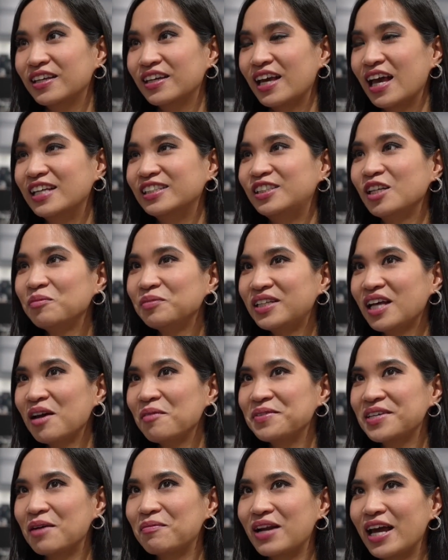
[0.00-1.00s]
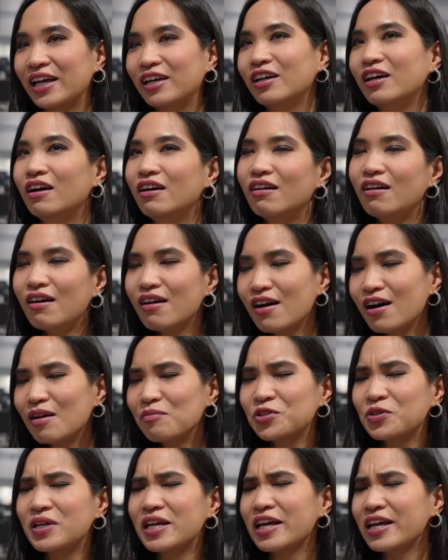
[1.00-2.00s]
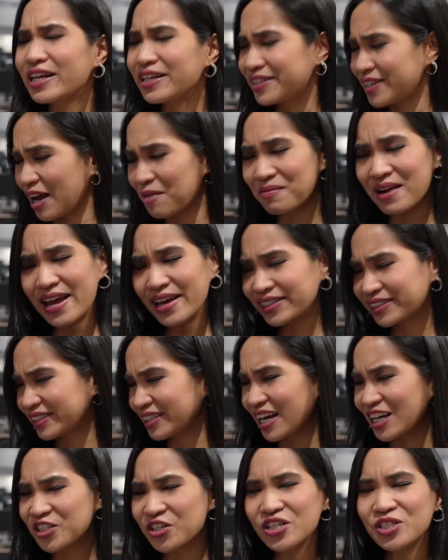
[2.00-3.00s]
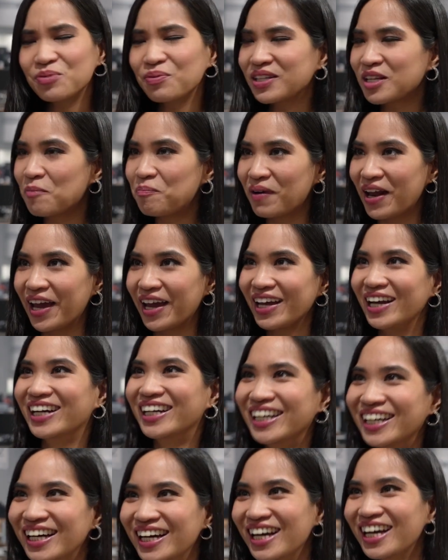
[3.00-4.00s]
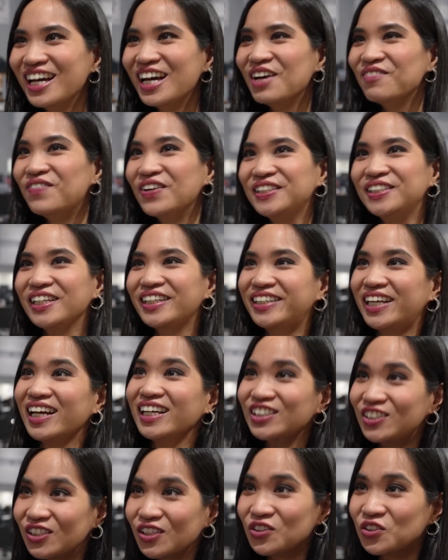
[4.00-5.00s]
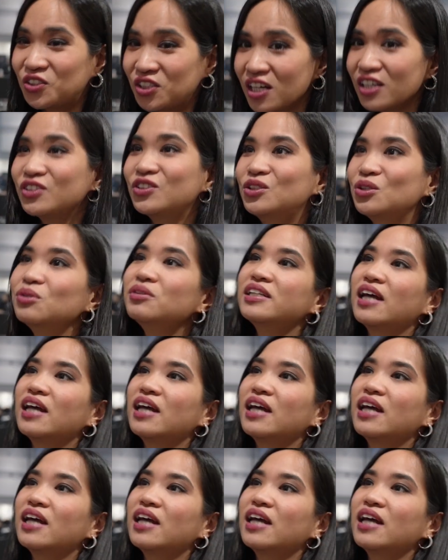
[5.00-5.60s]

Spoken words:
And sometimes I'm like, oh, I'm lazy, I just want to play. But you can't just do